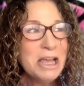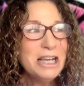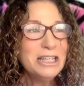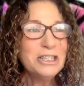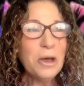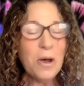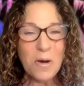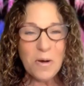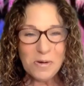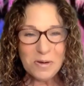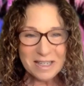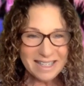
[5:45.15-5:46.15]

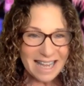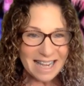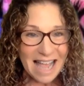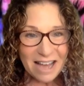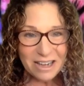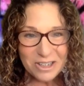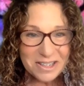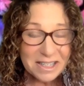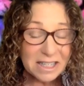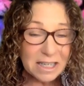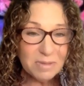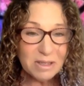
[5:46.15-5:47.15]
So it's like, how did you
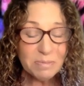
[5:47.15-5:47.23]
sleep?